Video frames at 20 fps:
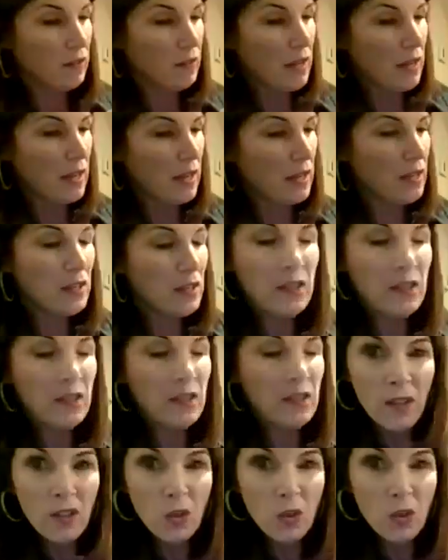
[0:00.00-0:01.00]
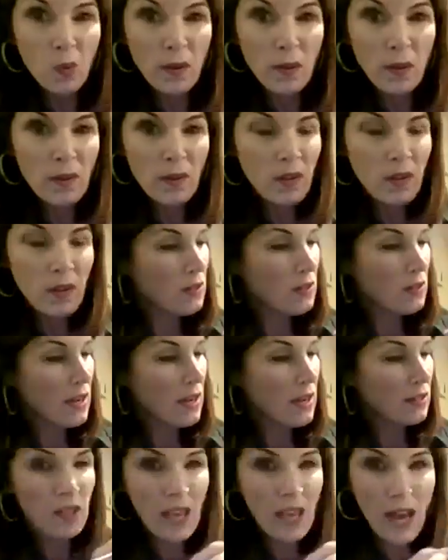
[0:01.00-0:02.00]
Okay, so what I'm going to do
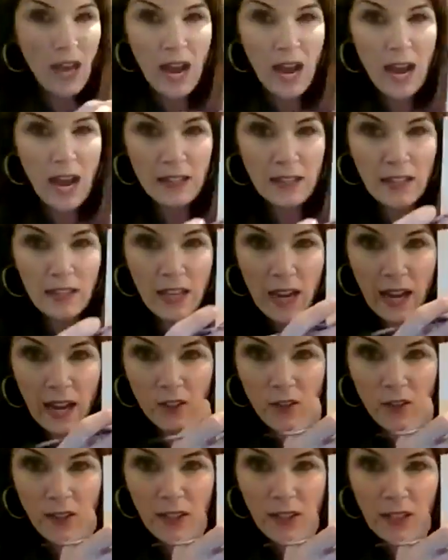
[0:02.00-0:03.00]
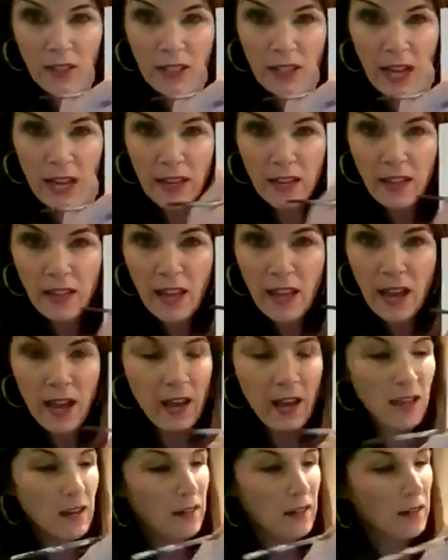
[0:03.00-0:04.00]
next are the eyes. The eyes are on the side of the
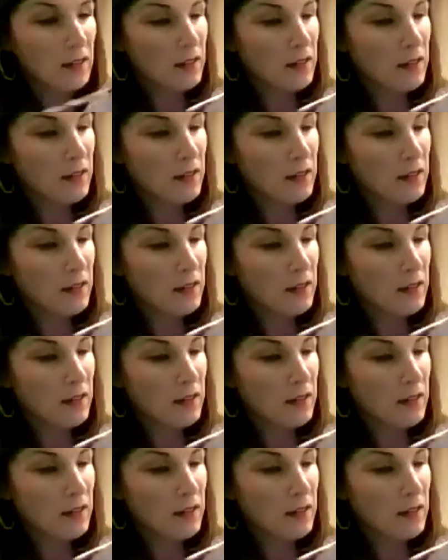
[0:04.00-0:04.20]
head.